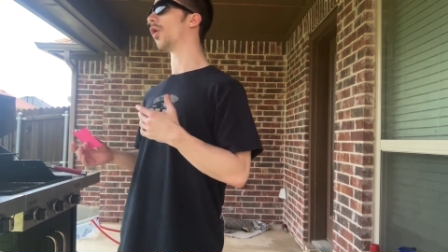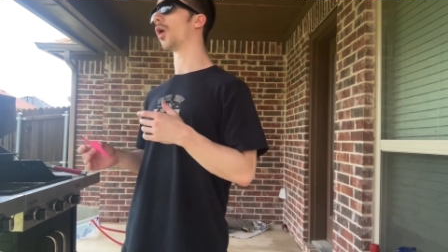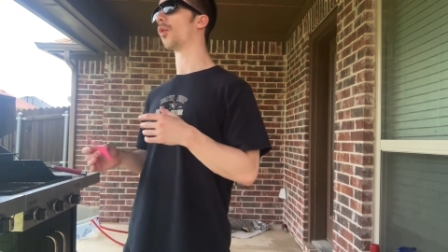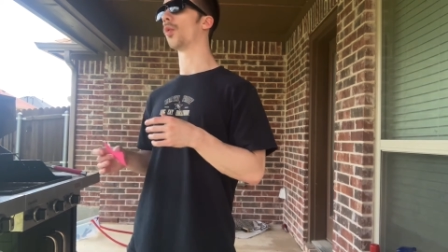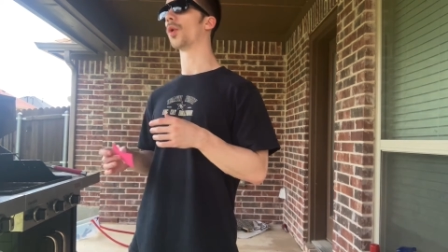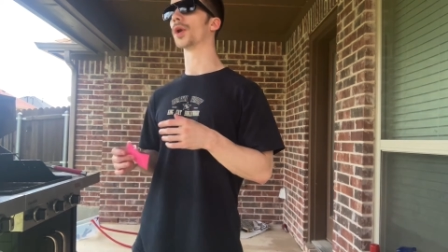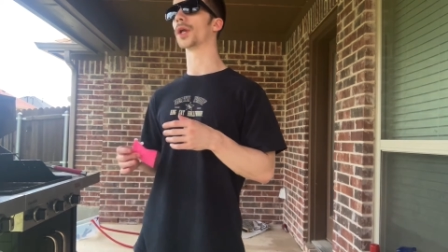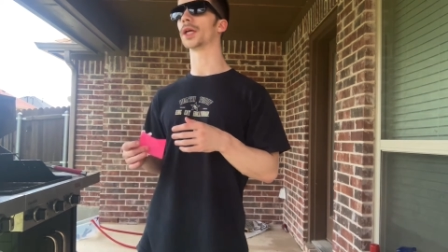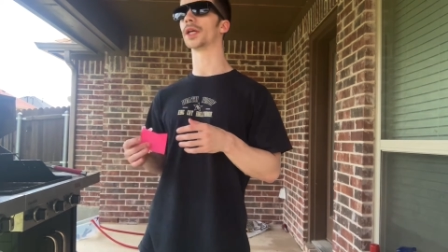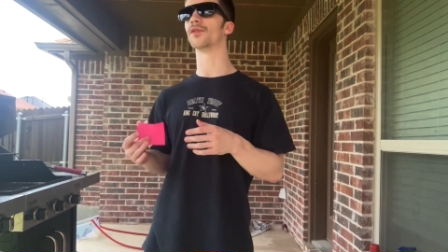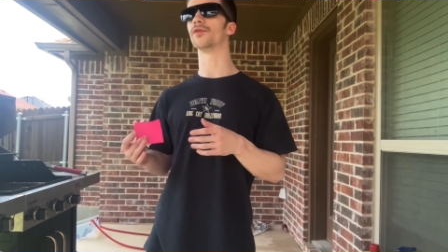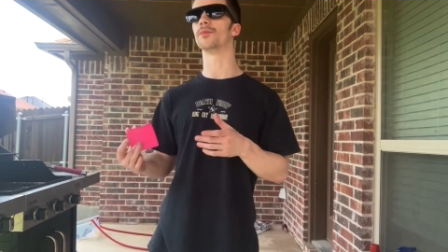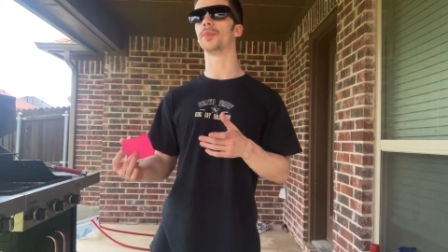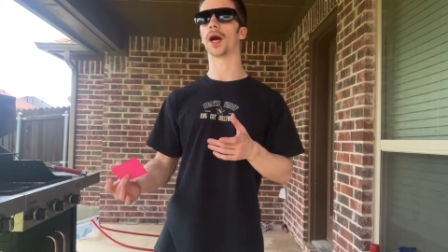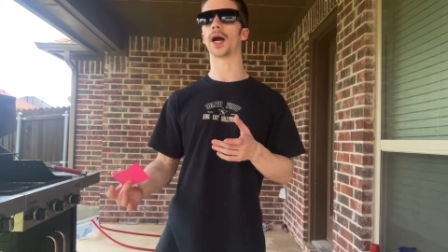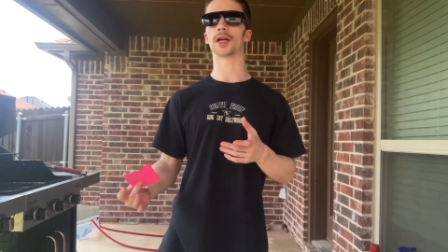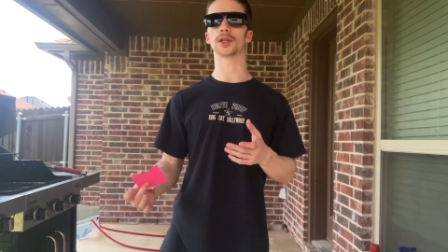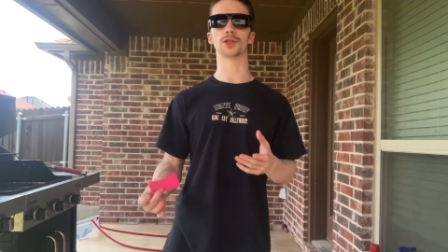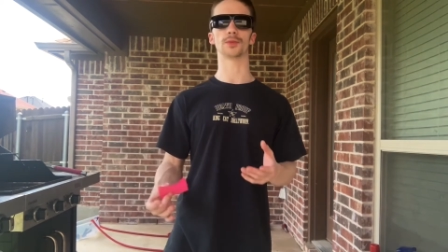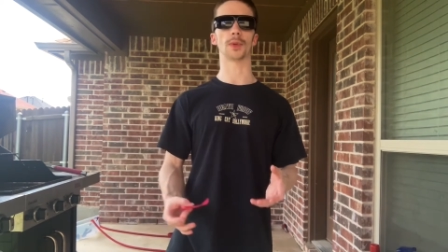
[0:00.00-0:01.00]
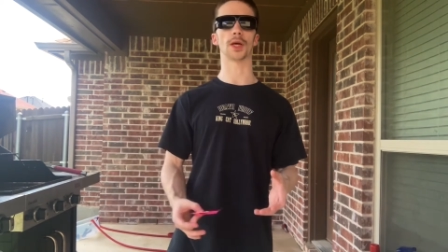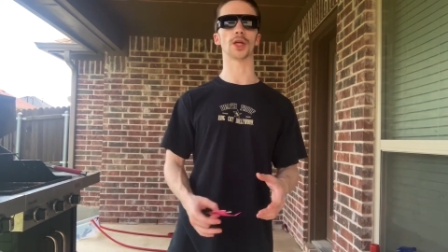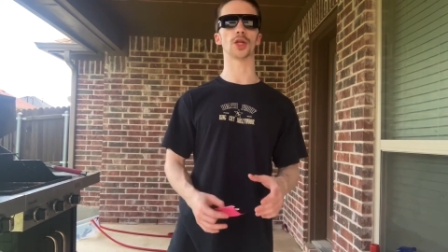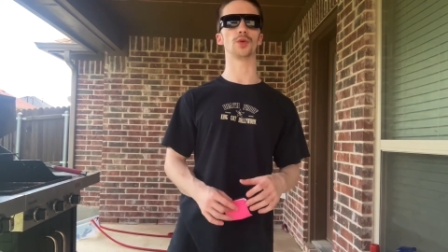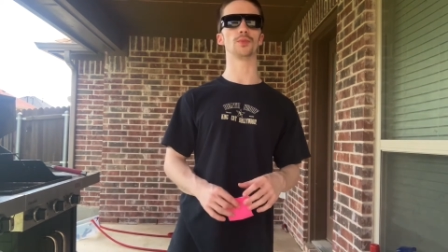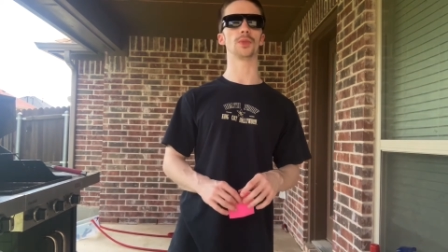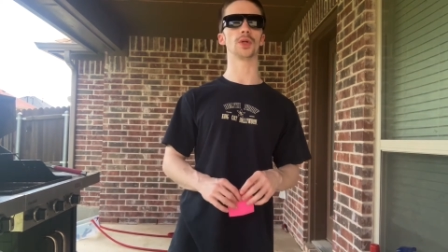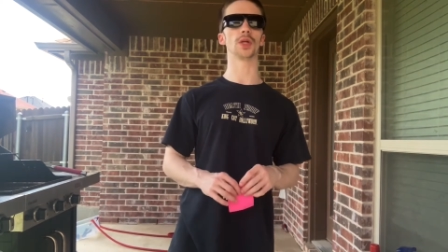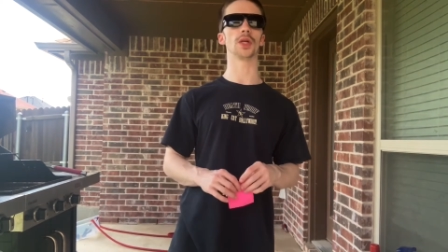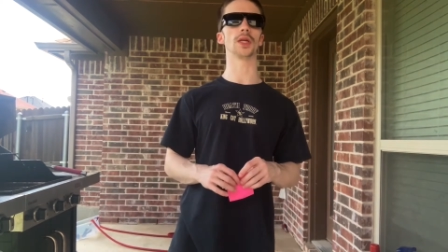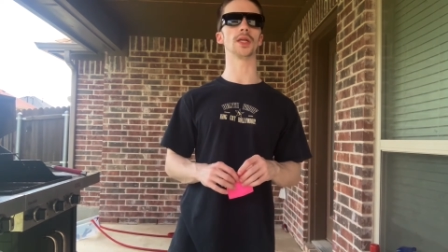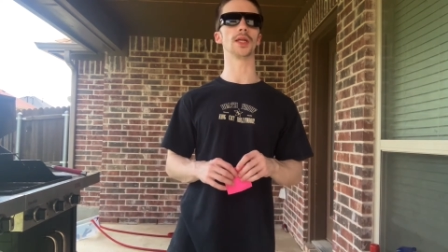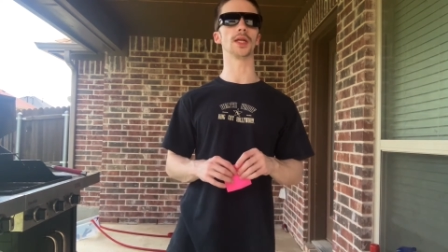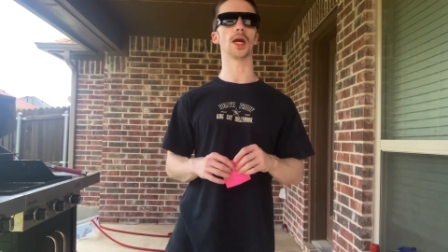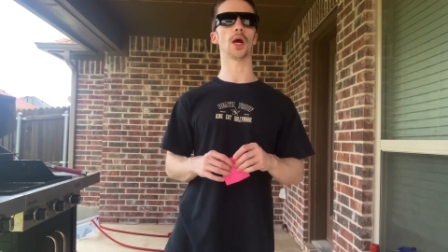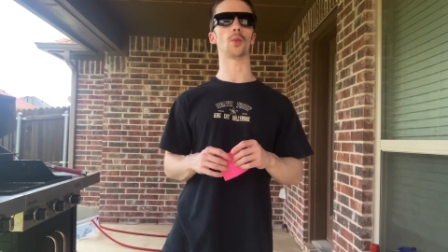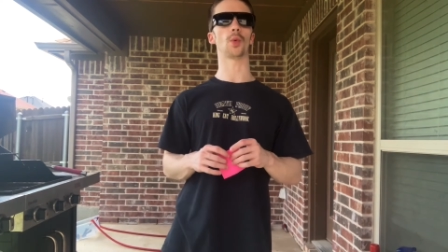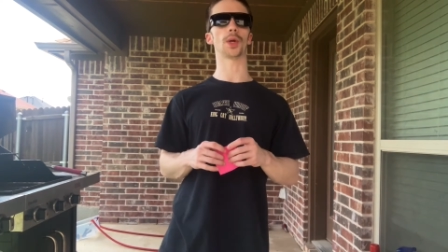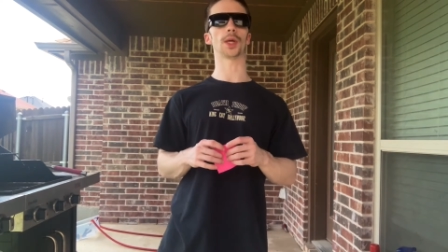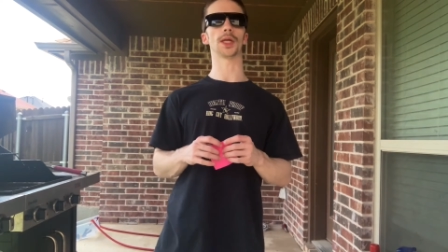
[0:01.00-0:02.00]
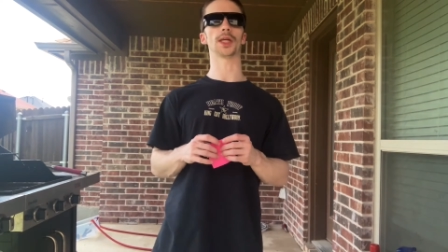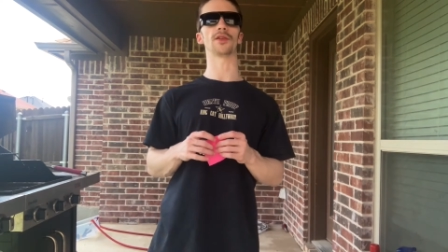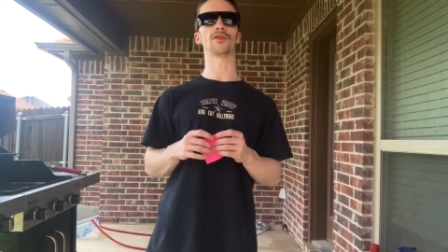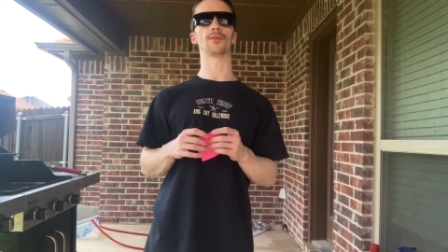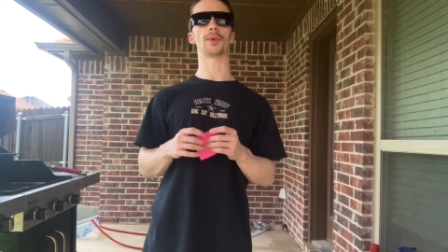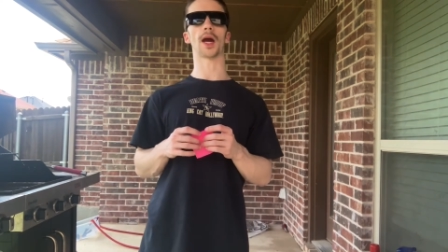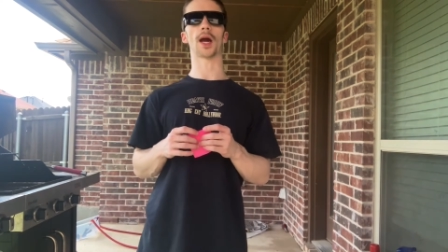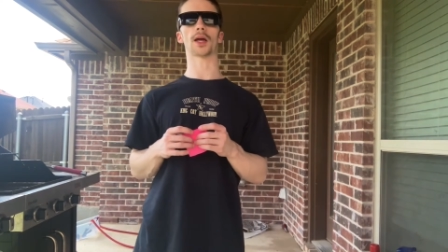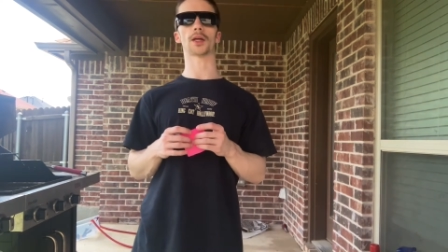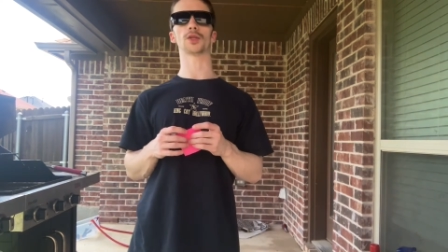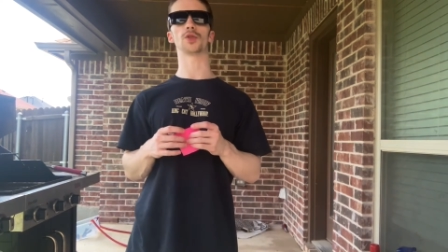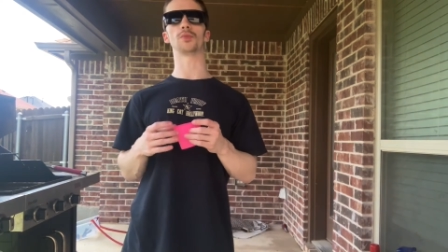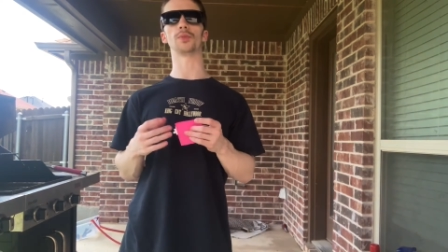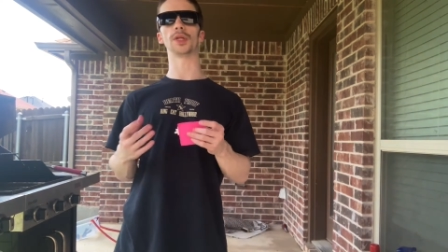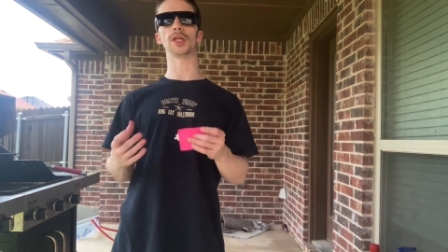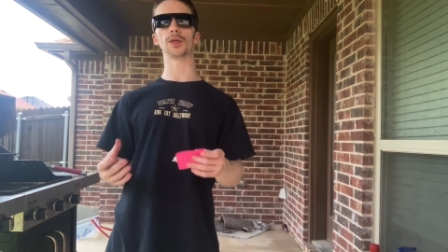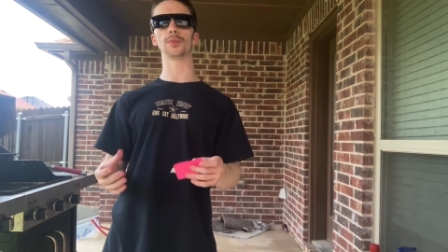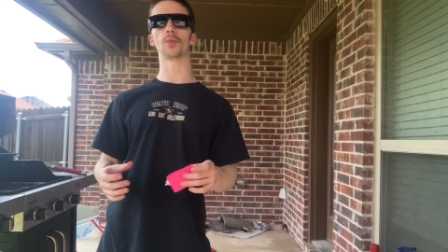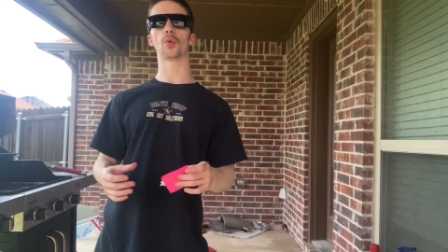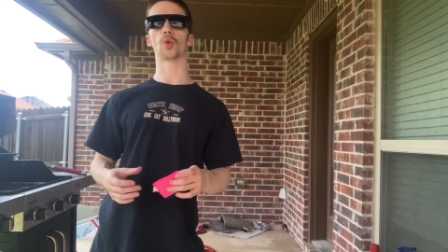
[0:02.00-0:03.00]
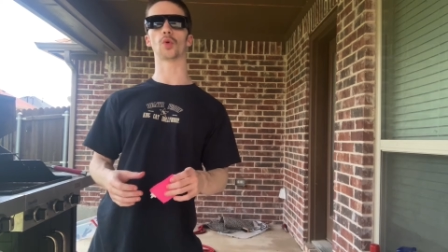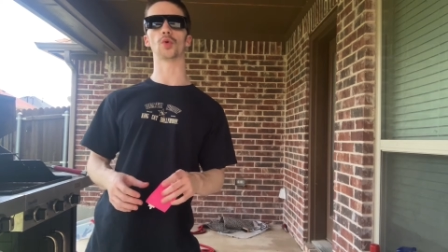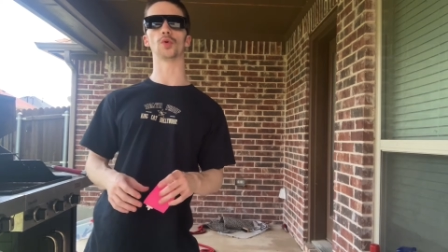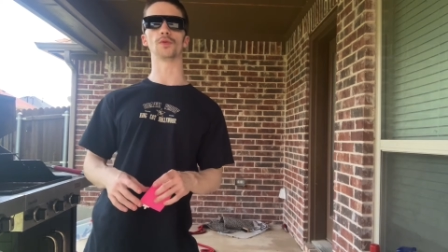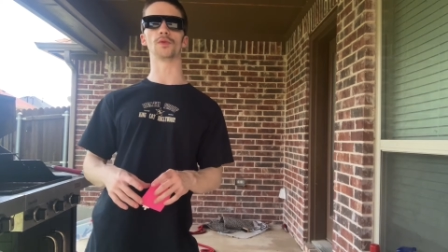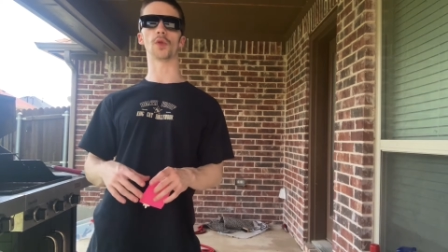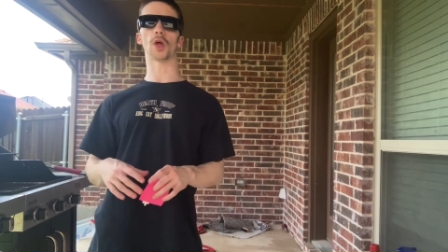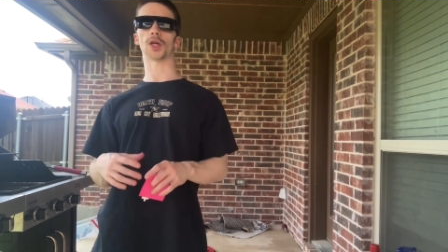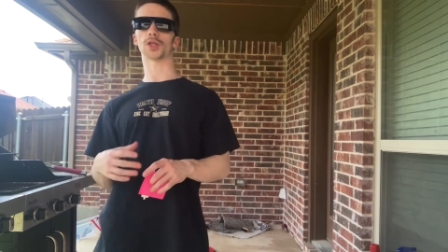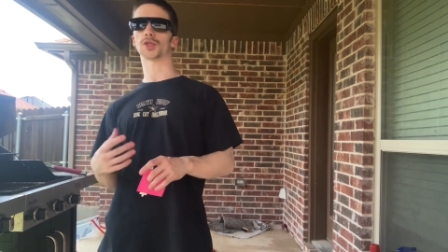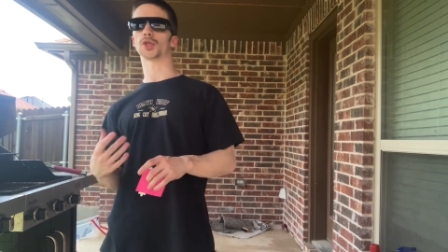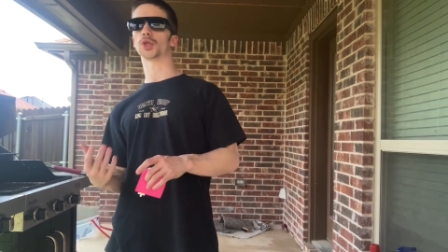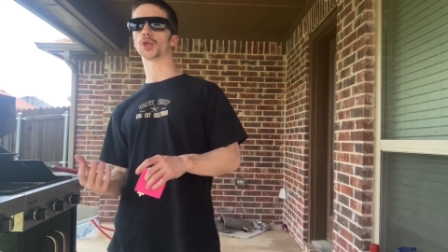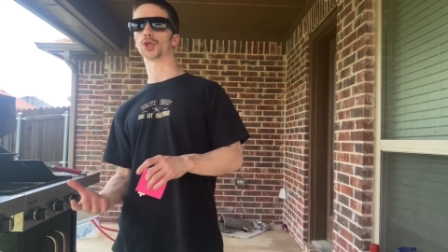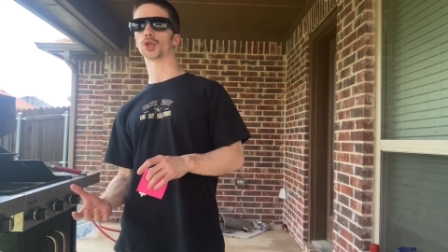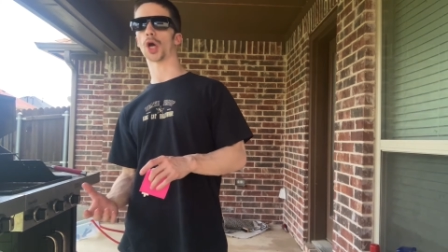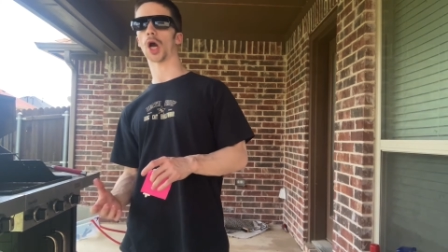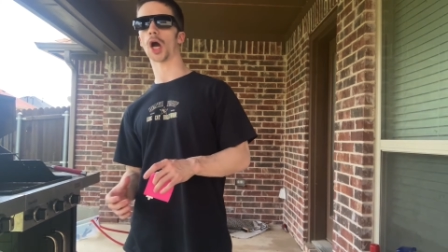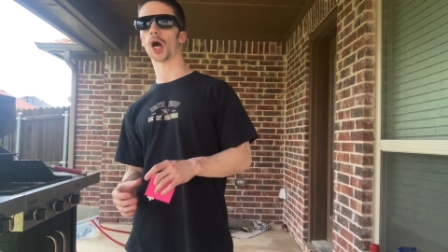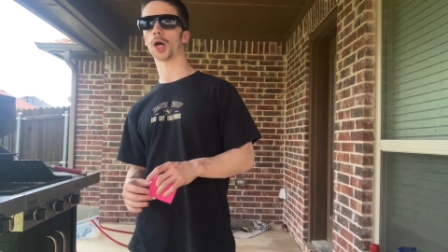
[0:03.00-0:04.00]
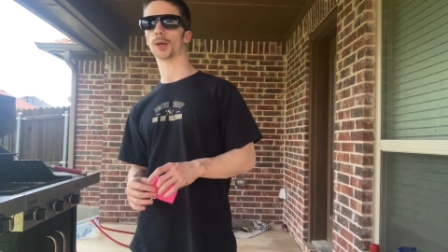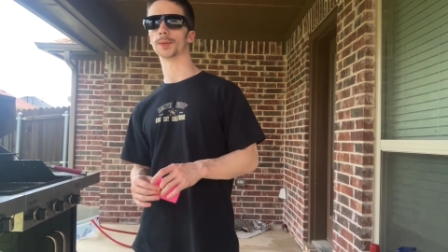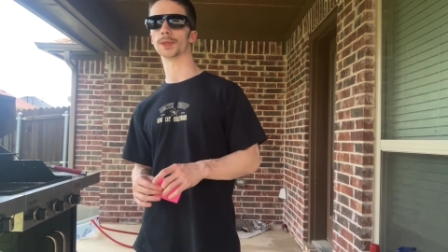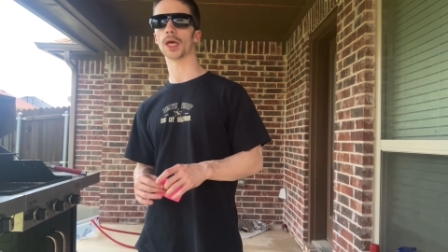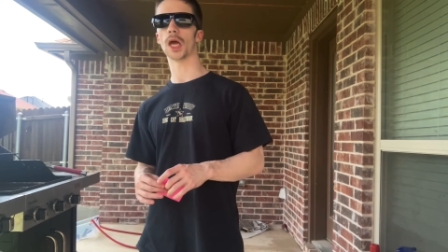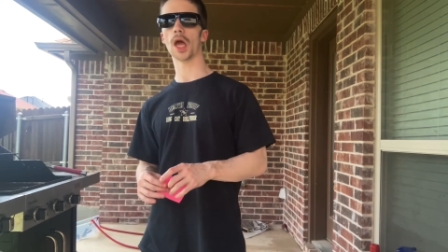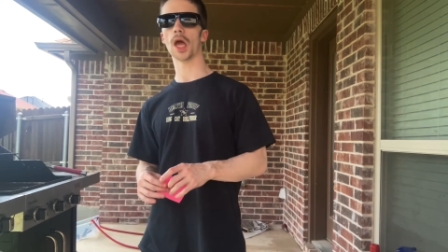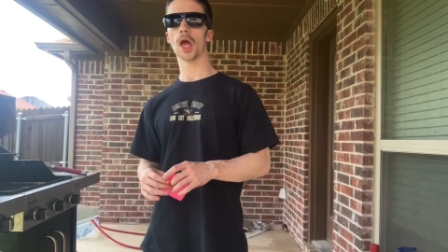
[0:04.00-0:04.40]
I want to give back to my community. I want to give back to people who've lost their jobs.